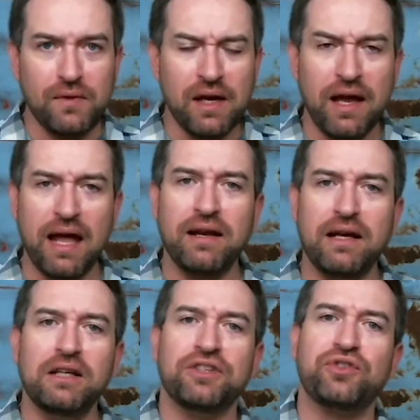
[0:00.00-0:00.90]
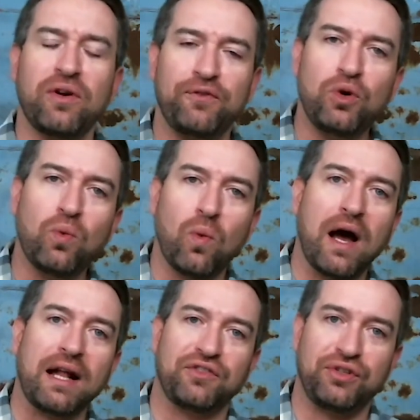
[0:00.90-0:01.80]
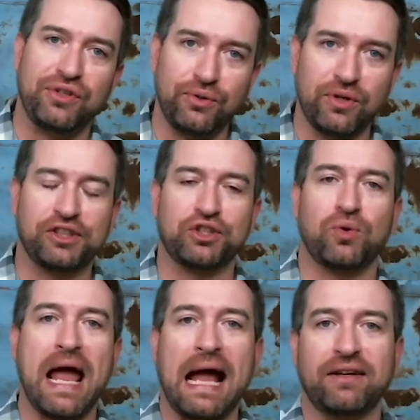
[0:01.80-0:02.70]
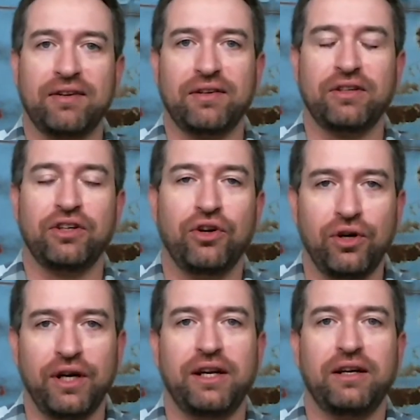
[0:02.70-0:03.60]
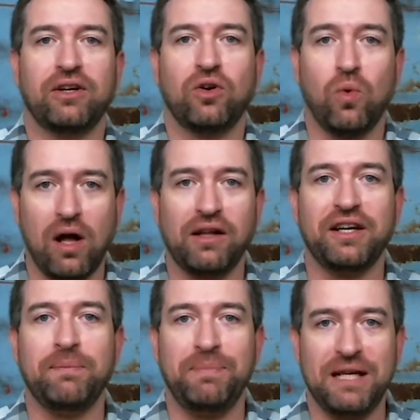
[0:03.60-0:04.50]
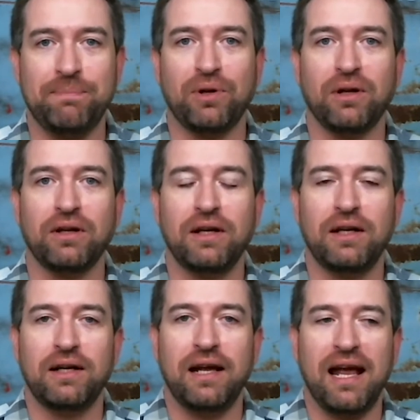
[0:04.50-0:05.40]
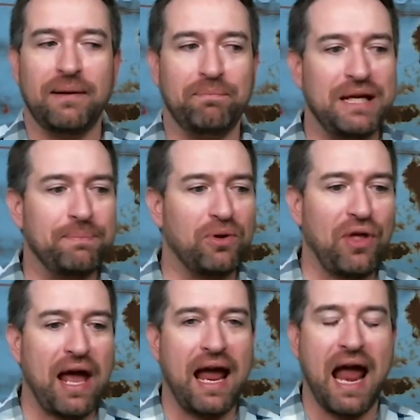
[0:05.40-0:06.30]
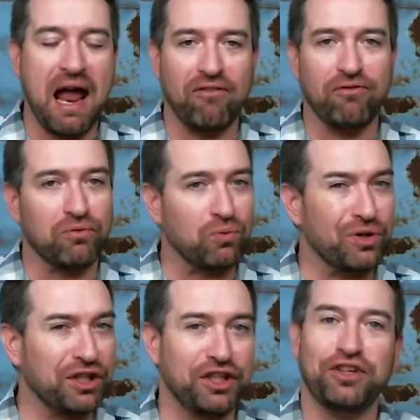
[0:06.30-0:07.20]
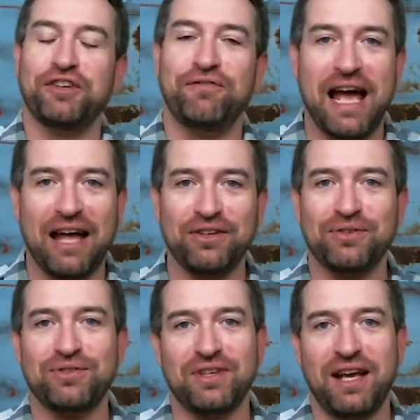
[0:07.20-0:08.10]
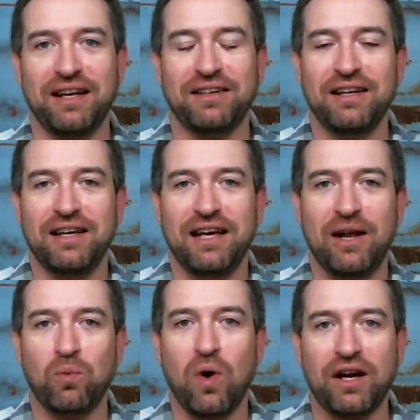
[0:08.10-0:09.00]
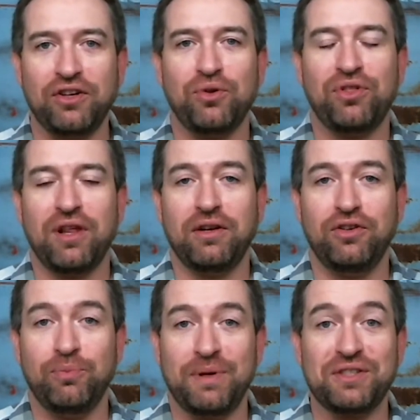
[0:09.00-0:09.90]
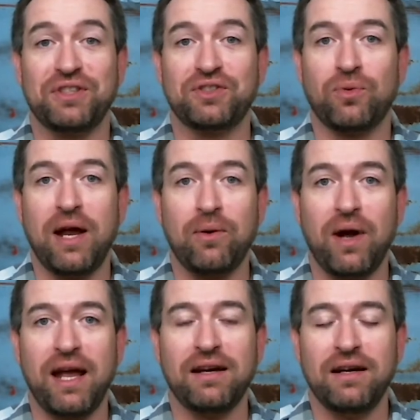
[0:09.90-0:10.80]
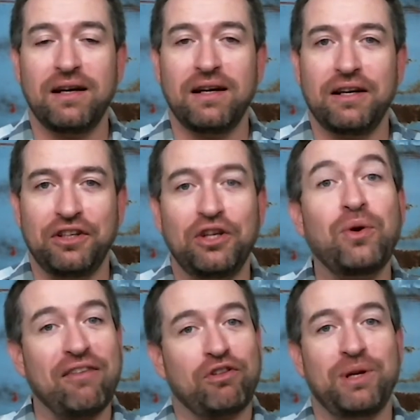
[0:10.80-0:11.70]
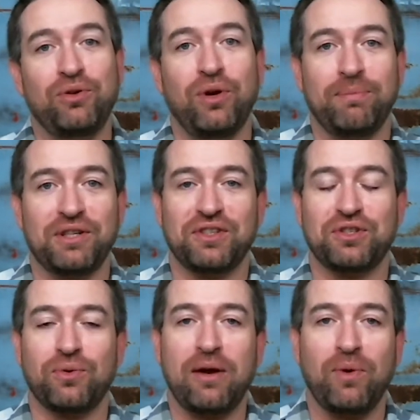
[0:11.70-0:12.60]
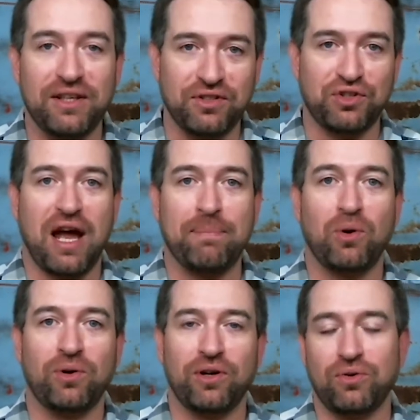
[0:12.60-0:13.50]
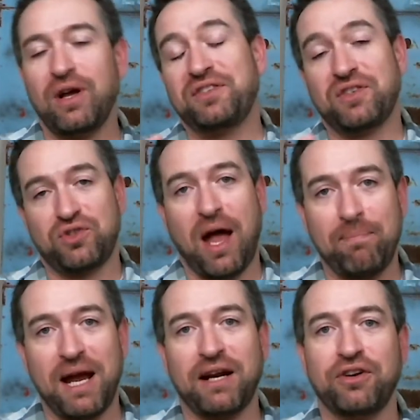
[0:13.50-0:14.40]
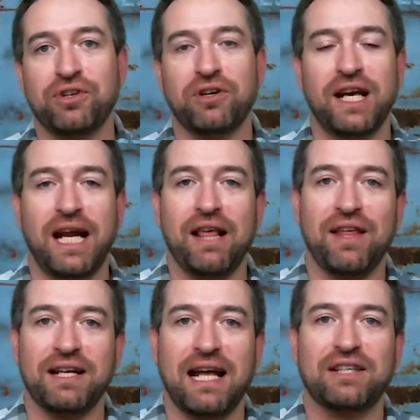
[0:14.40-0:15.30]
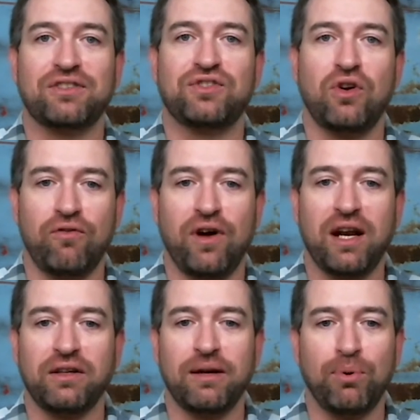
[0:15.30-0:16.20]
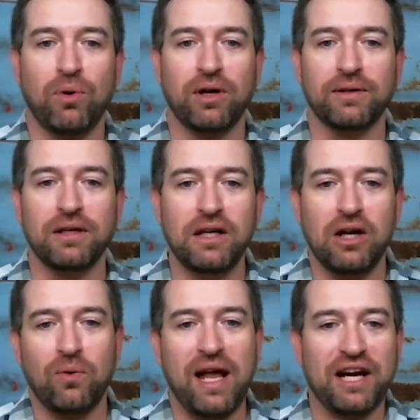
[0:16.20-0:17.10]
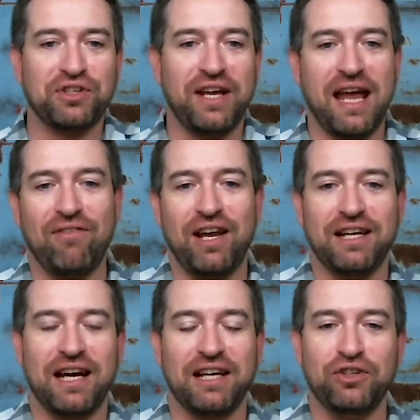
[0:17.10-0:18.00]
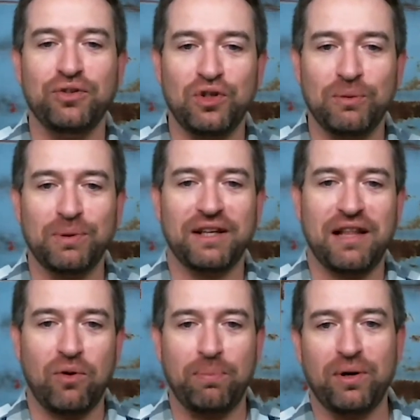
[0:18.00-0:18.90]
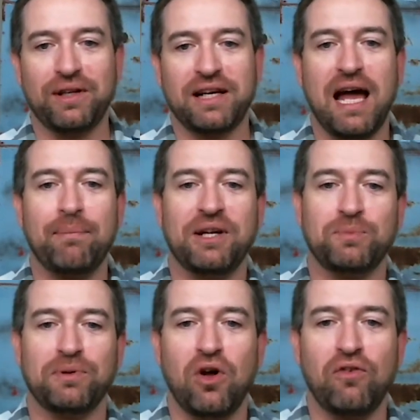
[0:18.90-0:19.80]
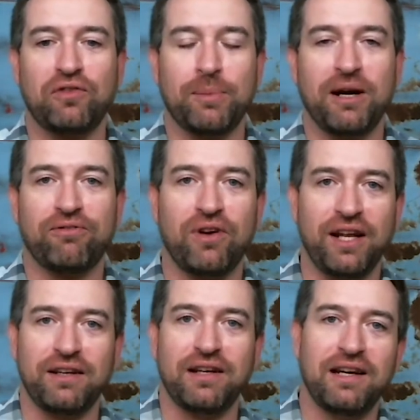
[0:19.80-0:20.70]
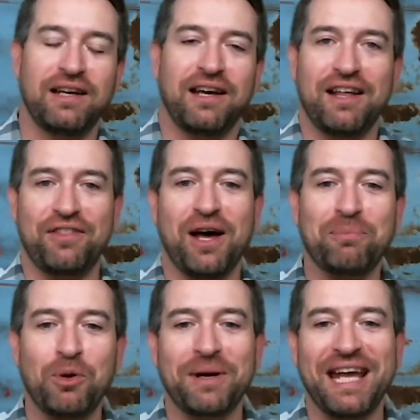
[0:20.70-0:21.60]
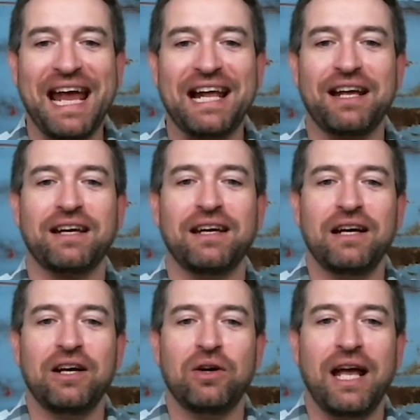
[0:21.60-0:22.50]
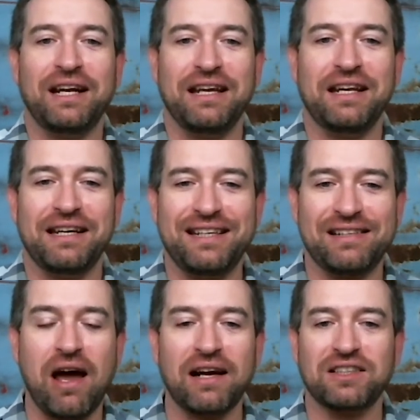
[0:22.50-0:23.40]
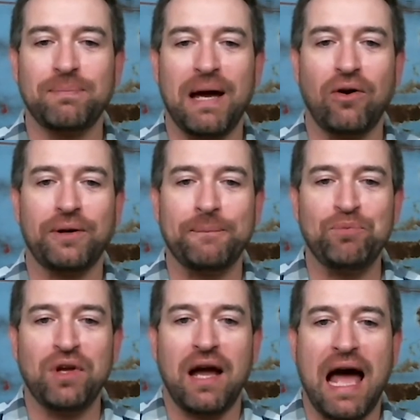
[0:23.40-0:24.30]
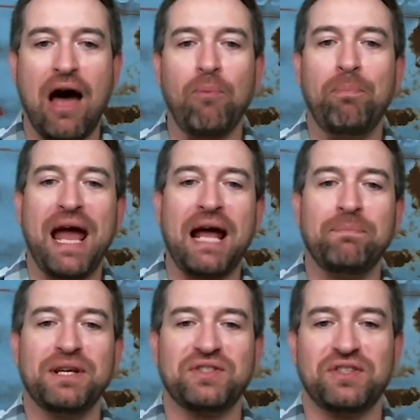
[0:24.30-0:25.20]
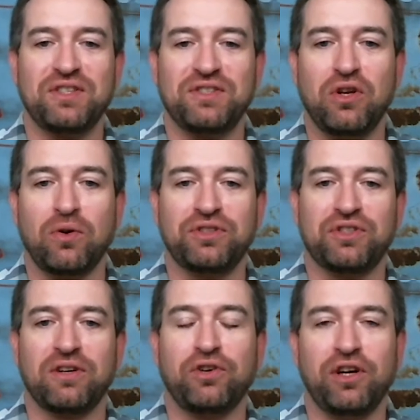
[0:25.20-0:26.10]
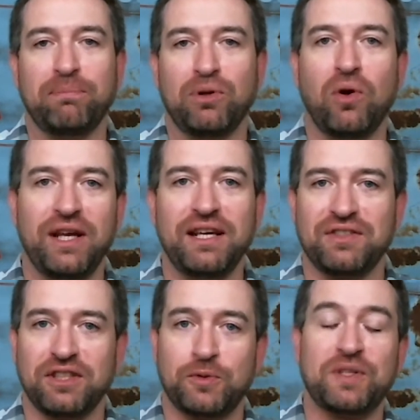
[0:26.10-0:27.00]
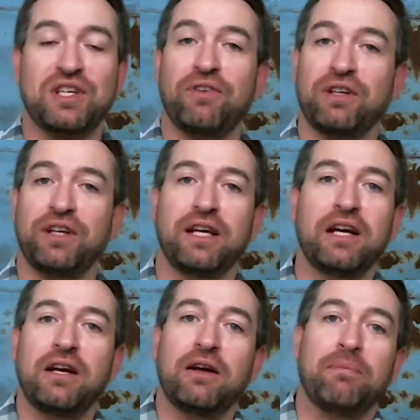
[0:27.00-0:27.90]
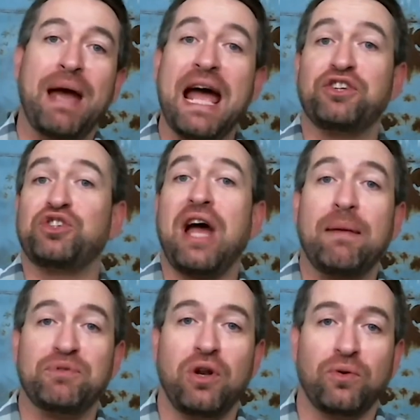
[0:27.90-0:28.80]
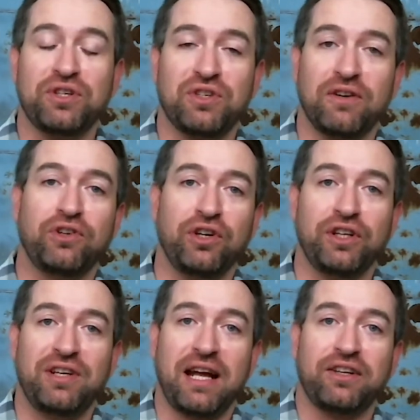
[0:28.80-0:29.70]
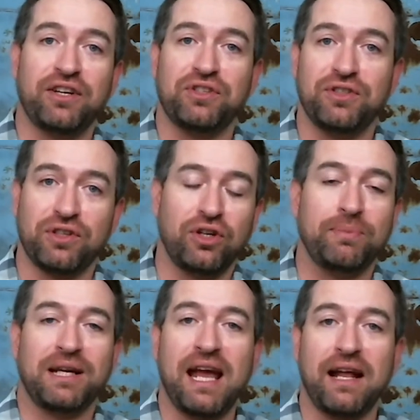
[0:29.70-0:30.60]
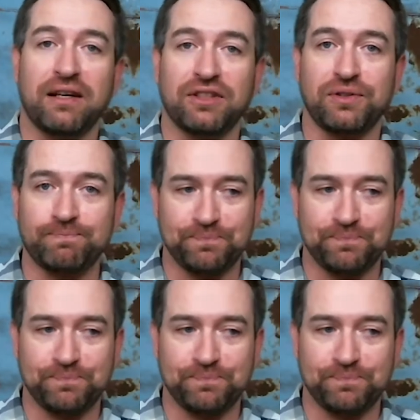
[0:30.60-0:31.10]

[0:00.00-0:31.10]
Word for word: And so, if you want to attract good quality people and people that have really good values and and want to do th- do business the right way, you have to be doing business the right way as a shop owner, as a shop manager, and I think that's so vitally important. We actually have a uh, YouTube link that we'll put in the comments below from our friend, uh, the humble mechanic, and, and he talks about how bad businesses don't deserve good employees, and specifically, bad shops don't deserve good technicians or good mechanics.